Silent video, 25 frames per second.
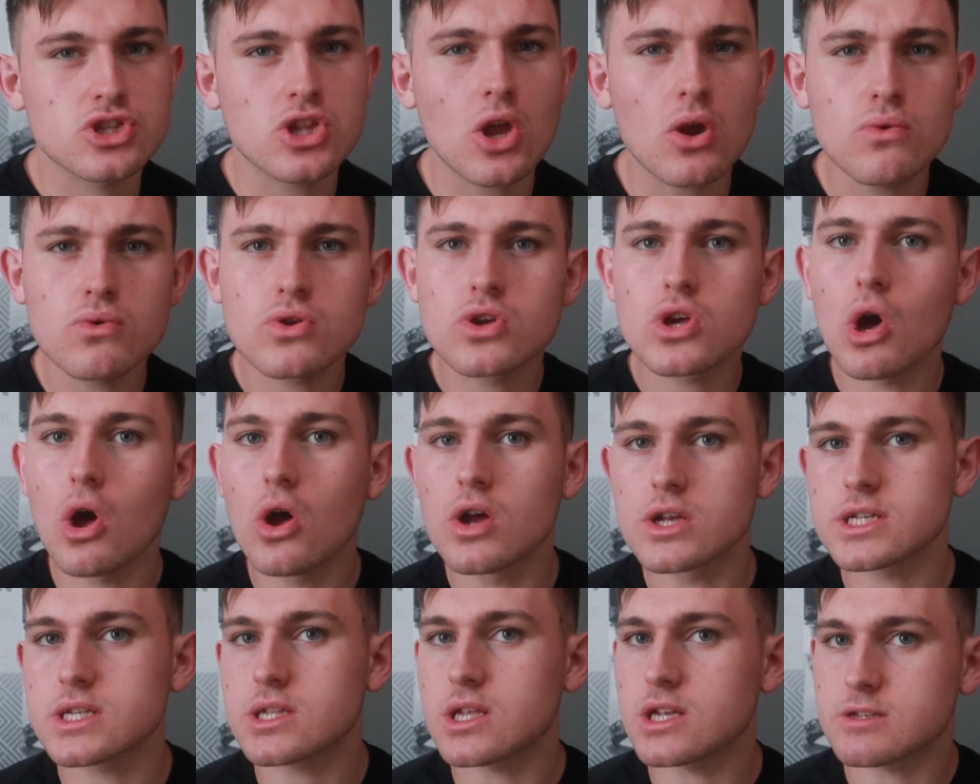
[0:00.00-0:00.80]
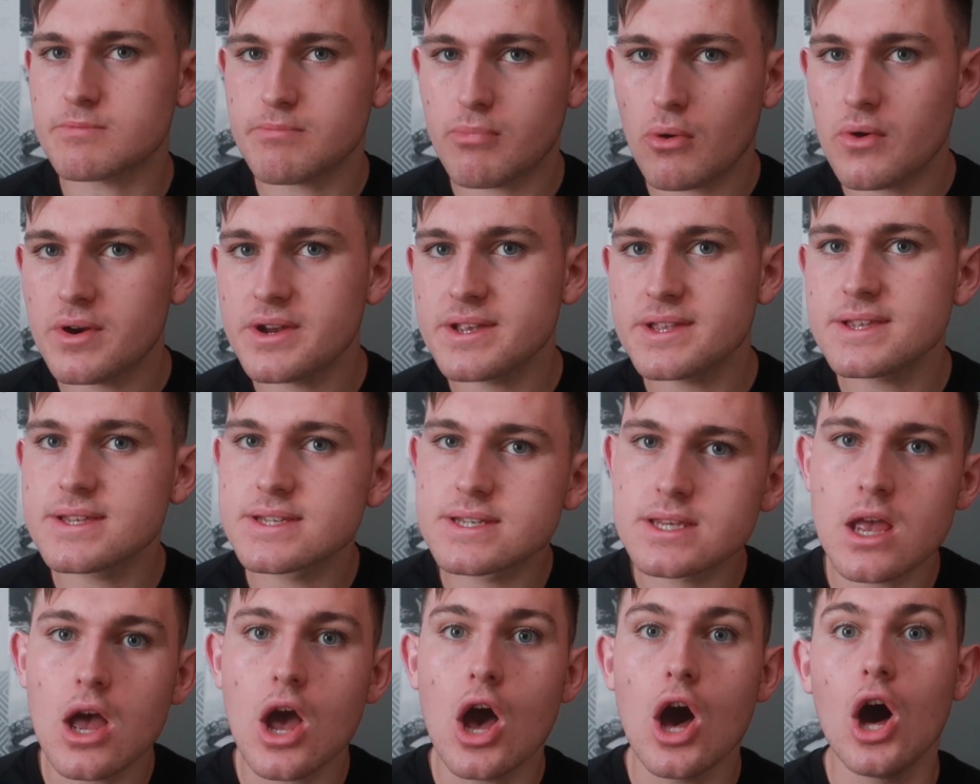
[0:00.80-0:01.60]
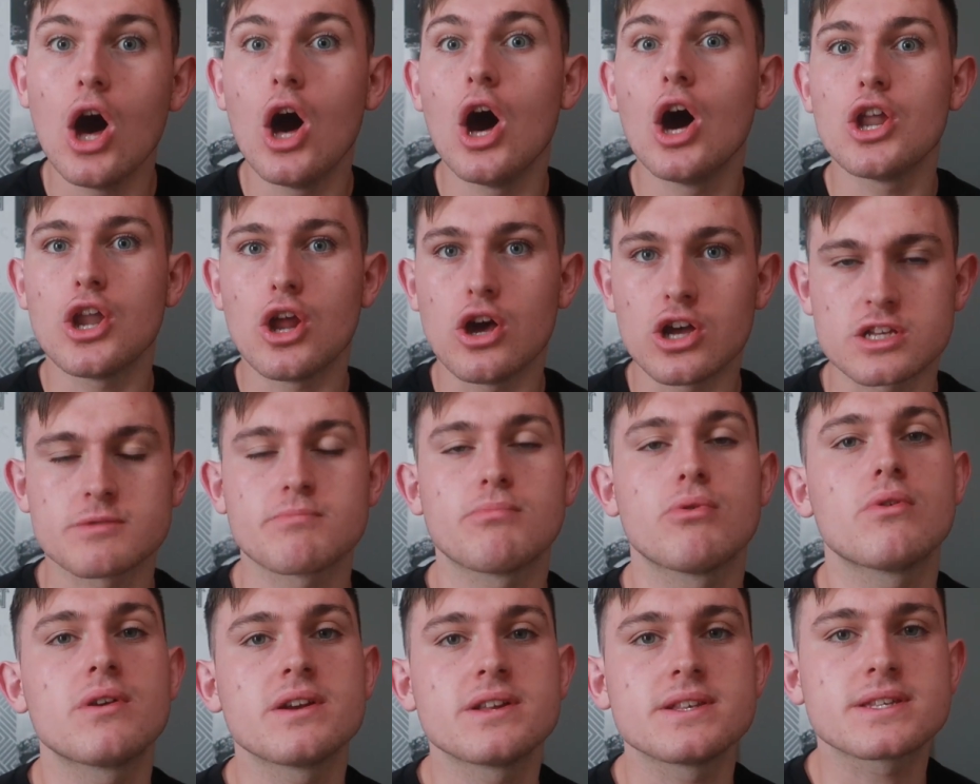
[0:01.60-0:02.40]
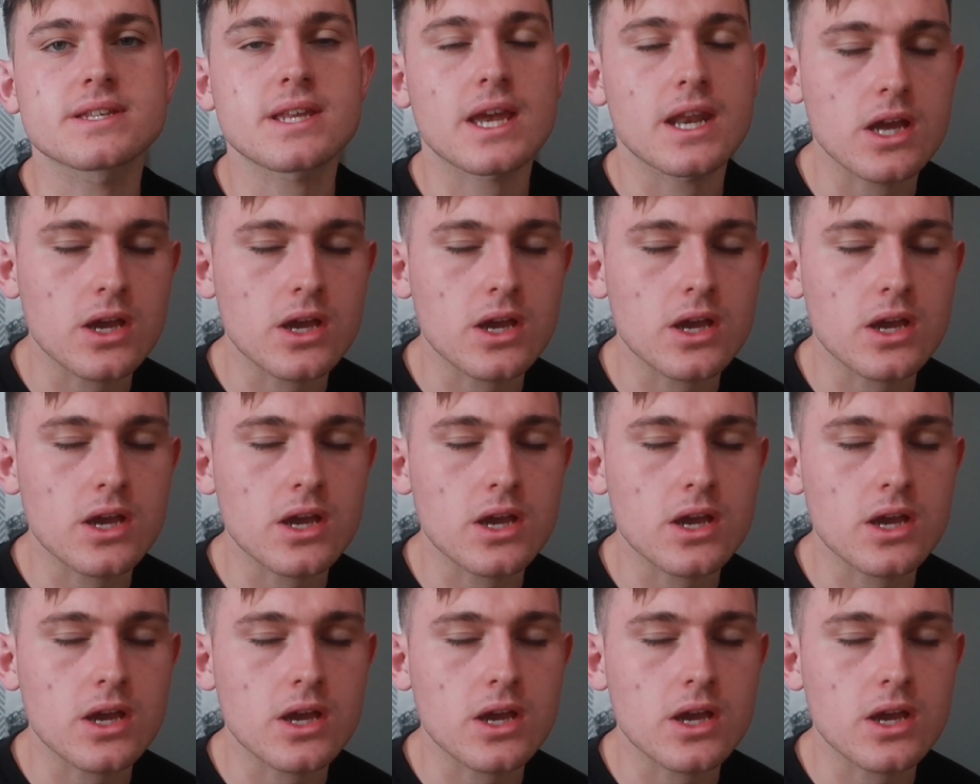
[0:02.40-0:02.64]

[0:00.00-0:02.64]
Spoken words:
Don't cost us points, earn us points.